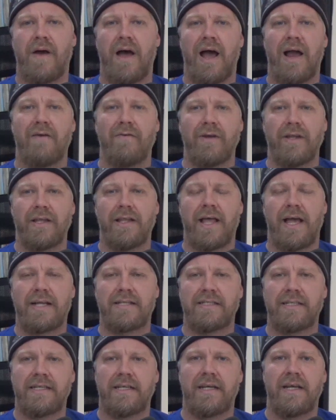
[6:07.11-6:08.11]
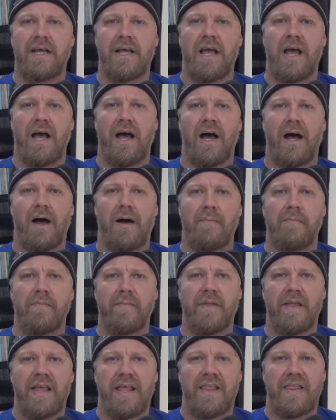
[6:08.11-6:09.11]
I really liked it.
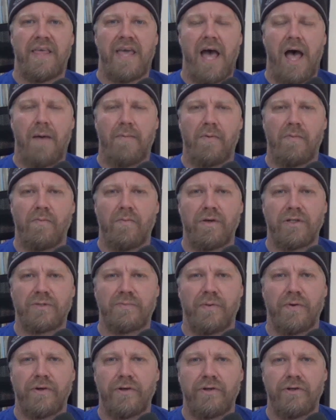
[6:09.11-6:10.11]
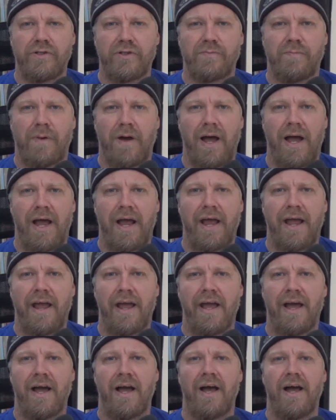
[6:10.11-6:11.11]
The album was produced by
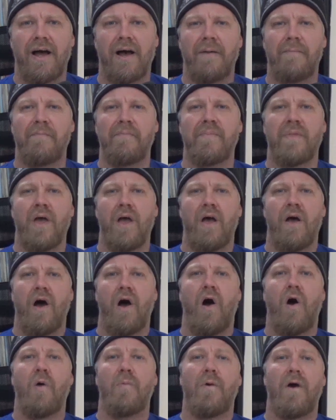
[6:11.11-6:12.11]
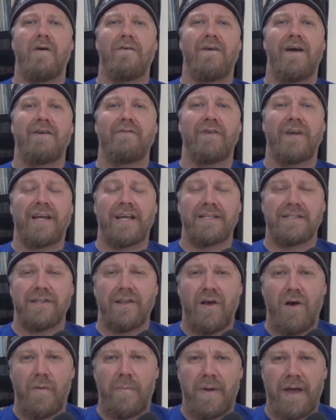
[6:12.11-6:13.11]
Omar Rodriguez
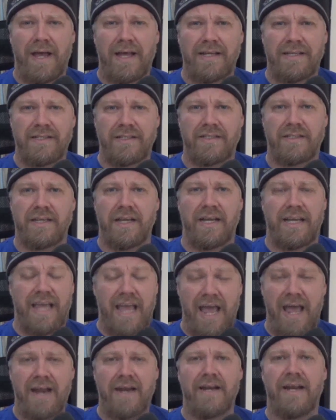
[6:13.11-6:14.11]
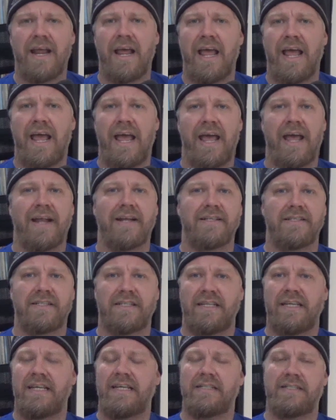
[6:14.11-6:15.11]
Lopez again, and
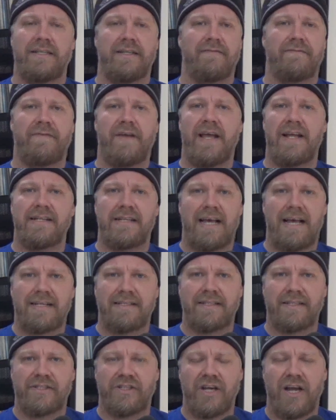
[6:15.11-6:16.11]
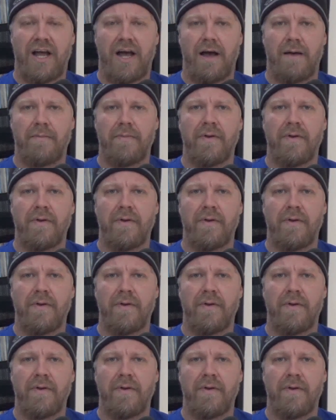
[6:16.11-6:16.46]
he did a fantastic job.